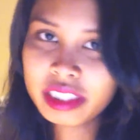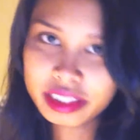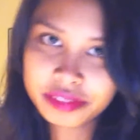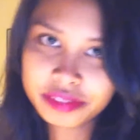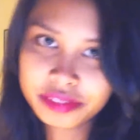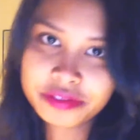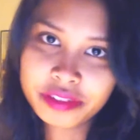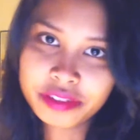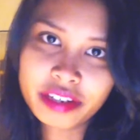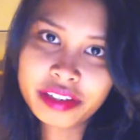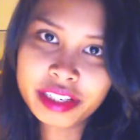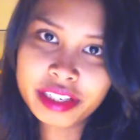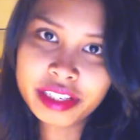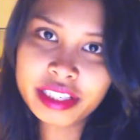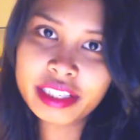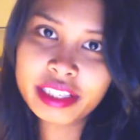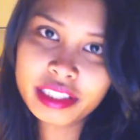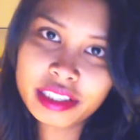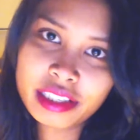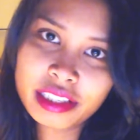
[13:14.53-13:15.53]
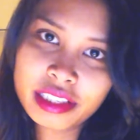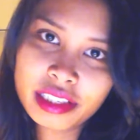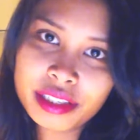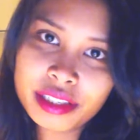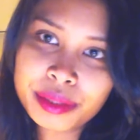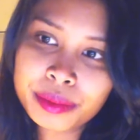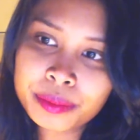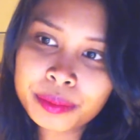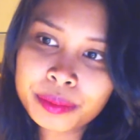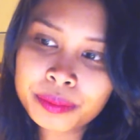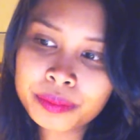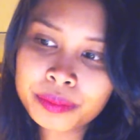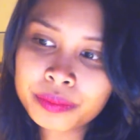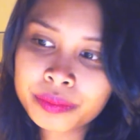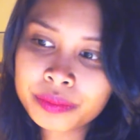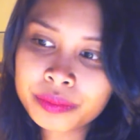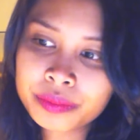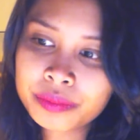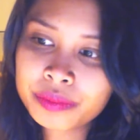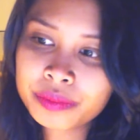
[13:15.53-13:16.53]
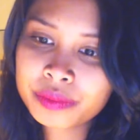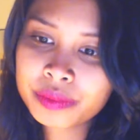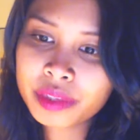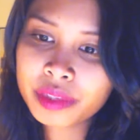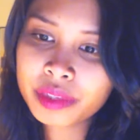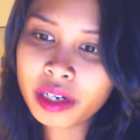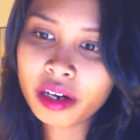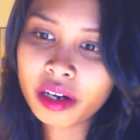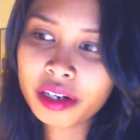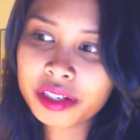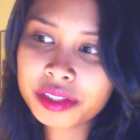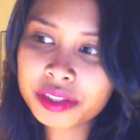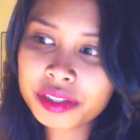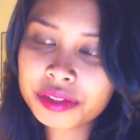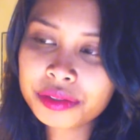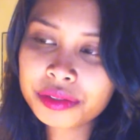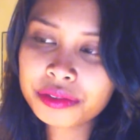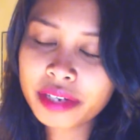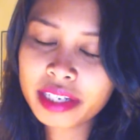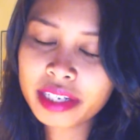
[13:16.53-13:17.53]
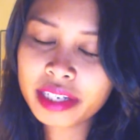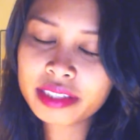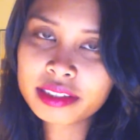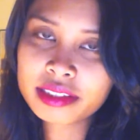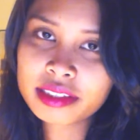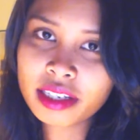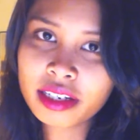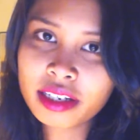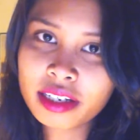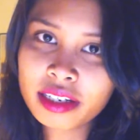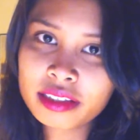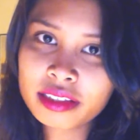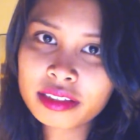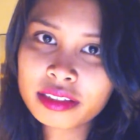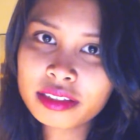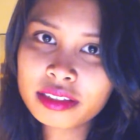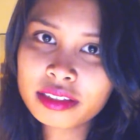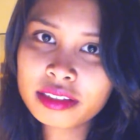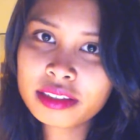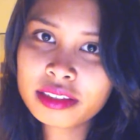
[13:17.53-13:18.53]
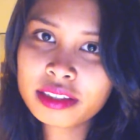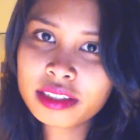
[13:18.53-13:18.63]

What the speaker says: it's very hard to reconcile